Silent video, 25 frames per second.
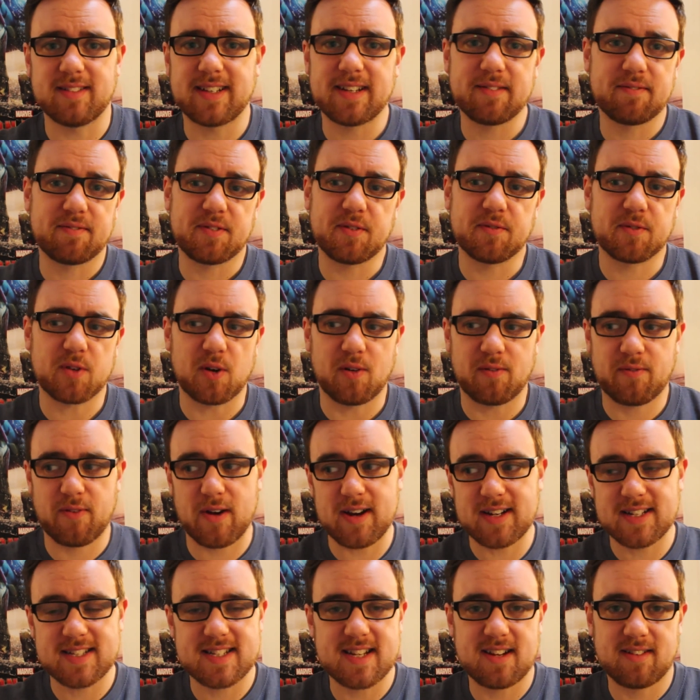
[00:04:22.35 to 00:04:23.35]
If you've got
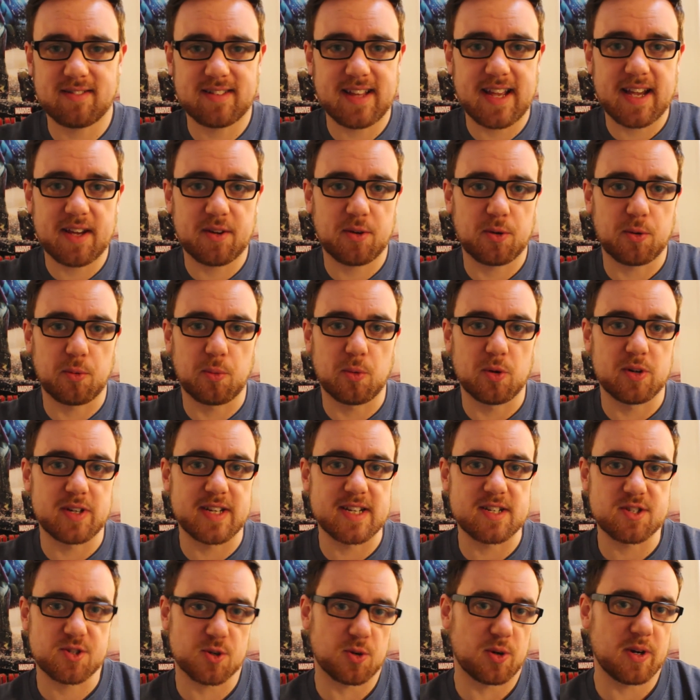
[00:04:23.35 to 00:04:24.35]
friends out there who would
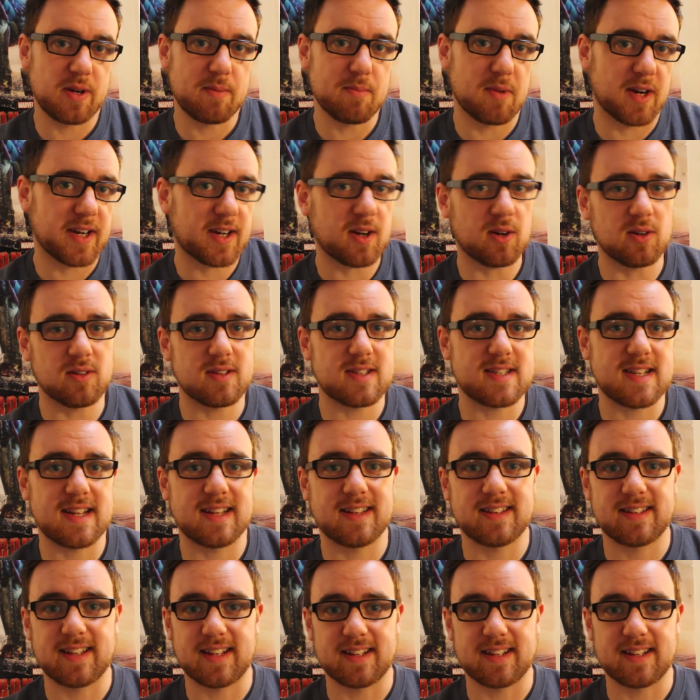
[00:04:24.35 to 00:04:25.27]
enjoy my content,